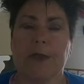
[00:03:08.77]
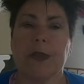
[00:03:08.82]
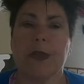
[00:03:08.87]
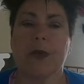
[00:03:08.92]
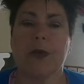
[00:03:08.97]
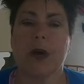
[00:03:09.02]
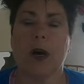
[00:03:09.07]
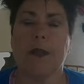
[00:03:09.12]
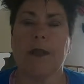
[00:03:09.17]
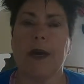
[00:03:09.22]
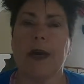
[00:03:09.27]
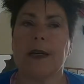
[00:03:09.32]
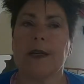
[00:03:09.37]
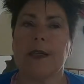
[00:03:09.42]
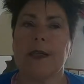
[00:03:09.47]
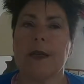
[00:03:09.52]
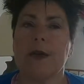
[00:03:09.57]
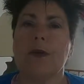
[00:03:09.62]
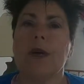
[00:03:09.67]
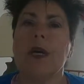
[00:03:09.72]
We don't want that.
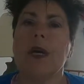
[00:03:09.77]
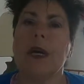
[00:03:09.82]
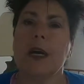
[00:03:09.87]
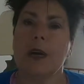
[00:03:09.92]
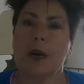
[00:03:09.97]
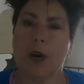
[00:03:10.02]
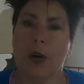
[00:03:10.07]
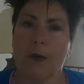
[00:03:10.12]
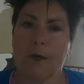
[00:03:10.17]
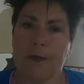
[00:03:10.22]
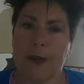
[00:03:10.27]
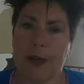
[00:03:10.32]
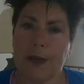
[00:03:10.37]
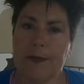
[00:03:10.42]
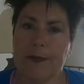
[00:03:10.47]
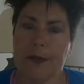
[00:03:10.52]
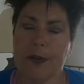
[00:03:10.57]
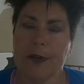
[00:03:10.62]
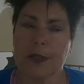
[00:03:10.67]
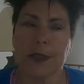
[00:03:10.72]
So go
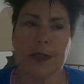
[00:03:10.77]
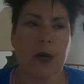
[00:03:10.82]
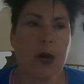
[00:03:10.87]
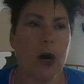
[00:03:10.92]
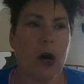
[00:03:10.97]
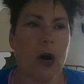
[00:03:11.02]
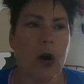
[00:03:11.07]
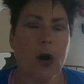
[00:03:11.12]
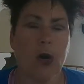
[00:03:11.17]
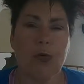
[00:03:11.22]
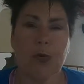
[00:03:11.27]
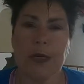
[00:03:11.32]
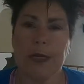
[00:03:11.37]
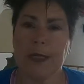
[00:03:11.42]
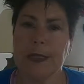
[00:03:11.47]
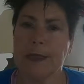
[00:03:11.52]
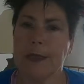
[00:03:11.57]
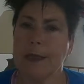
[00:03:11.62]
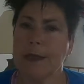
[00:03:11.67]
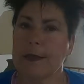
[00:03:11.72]
feet first.
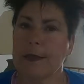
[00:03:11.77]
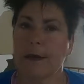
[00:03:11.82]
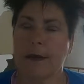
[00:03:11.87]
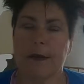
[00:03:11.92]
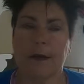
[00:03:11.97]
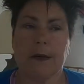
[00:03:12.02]
Always,